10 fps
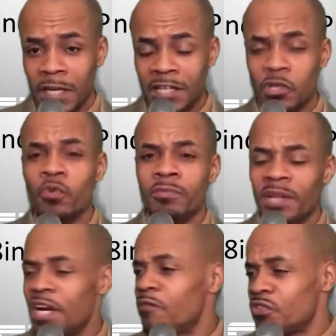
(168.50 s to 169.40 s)
And I told them
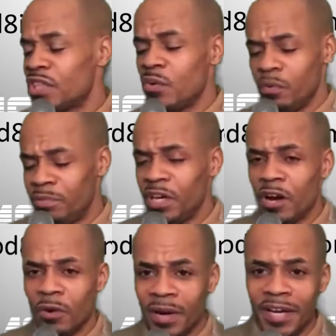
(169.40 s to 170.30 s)
that everything would be
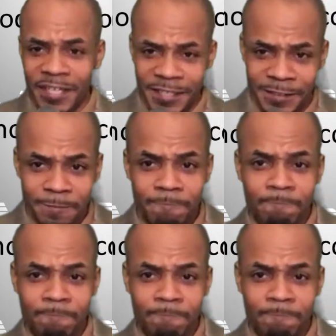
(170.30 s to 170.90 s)
all right.